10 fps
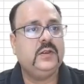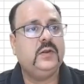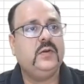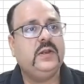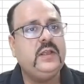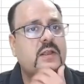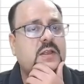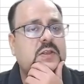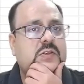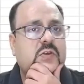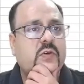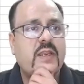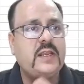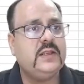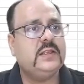Okay, so
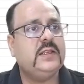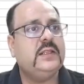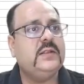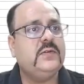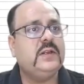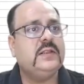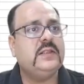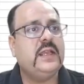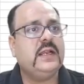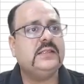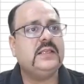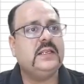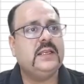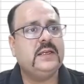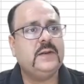here we are in the Excel
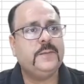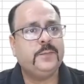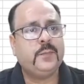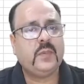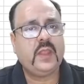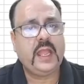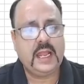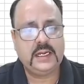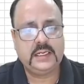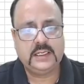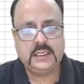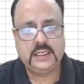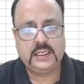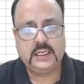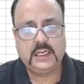here, and
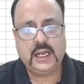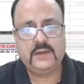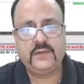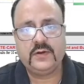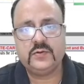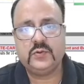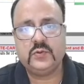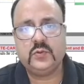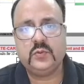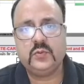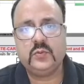I want to